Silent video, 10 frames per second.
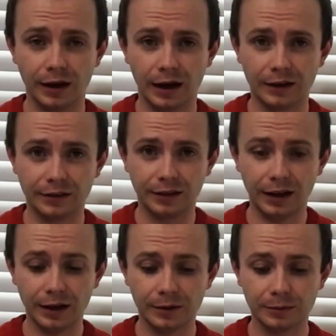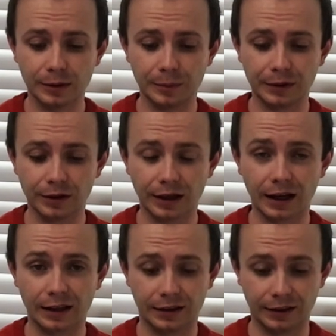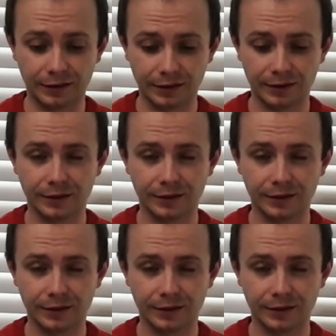and today we'll be looking at this,